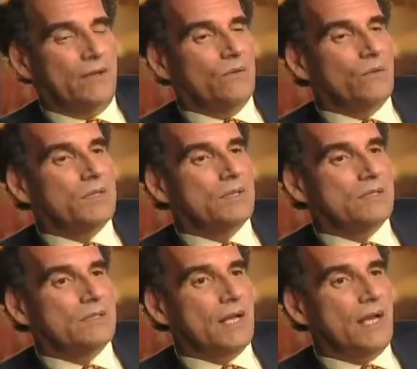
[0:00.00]
with the
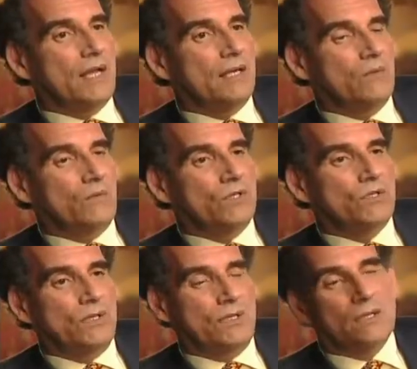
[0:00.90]
side at which
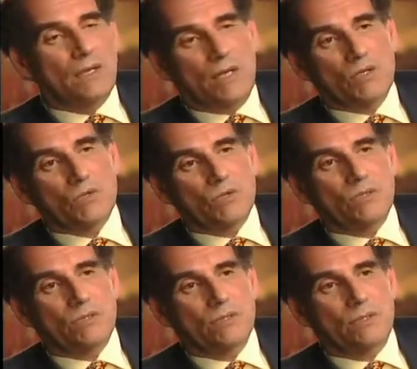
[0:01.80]
the
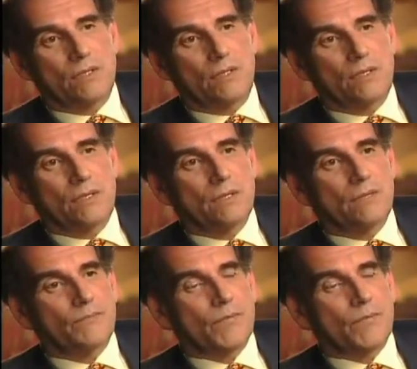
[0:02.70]
intellectuals and the